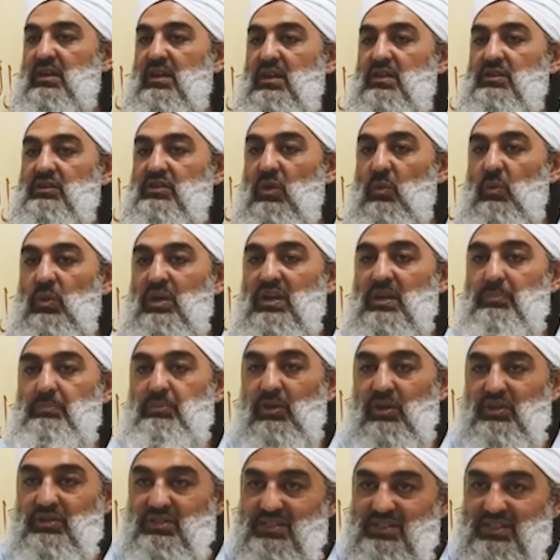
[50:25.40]
So when a
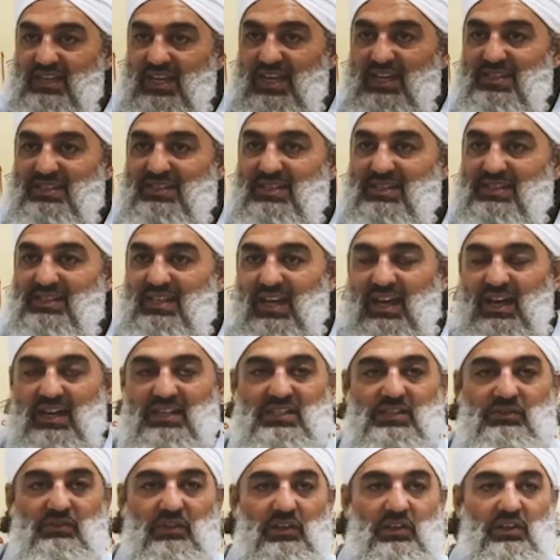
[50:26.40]
person enters the
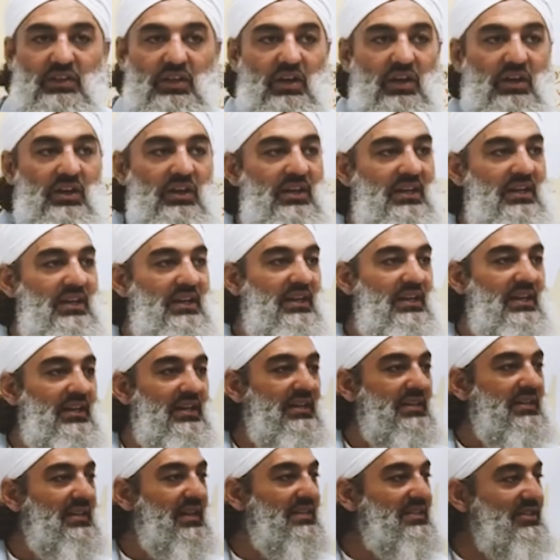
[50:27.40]
house of Allah,
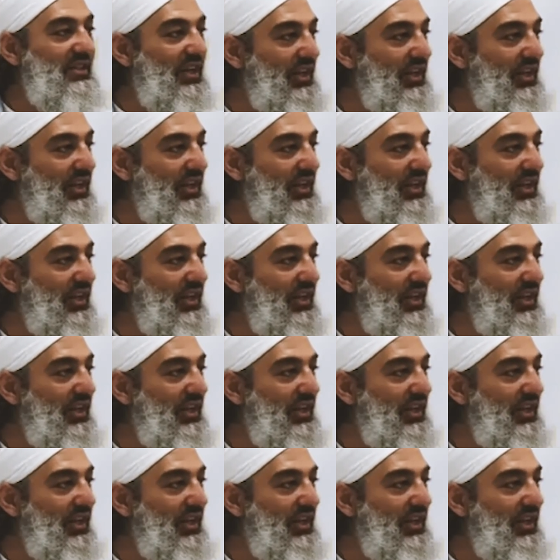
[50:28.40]
that's